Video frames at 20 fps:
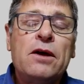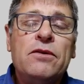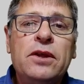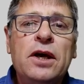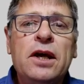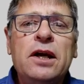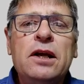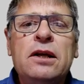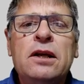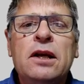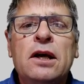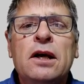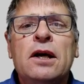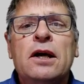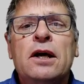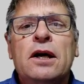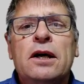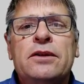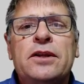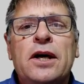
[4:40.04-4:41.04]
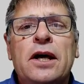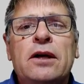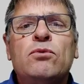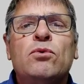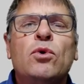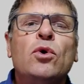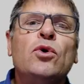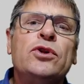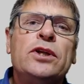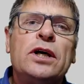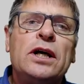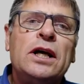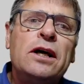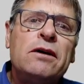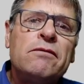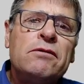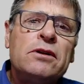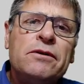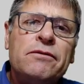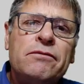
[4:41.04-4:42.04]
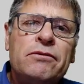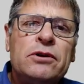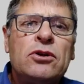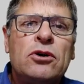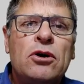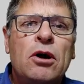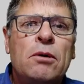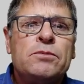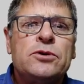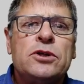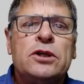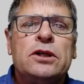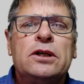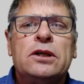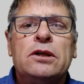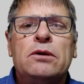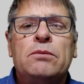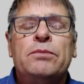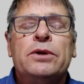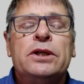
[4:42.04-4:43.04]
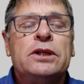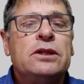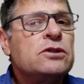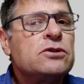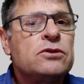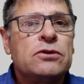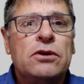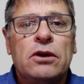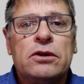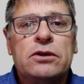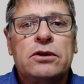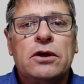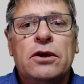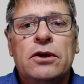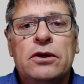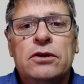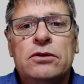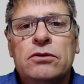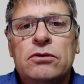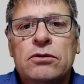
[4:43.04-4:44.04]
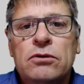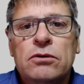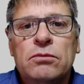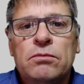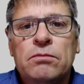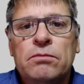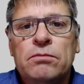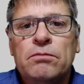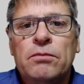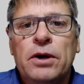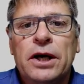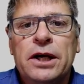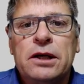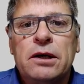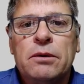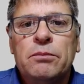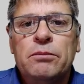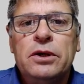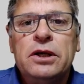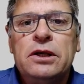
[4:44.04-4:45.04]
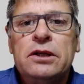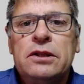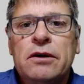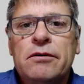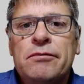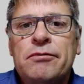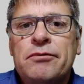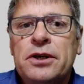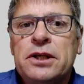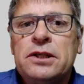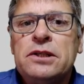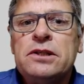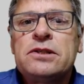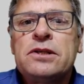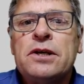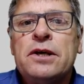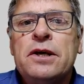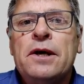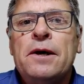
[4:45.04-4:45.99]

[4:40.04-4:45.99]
then that water level, if it drops a little bit, it's not going to make a big difference,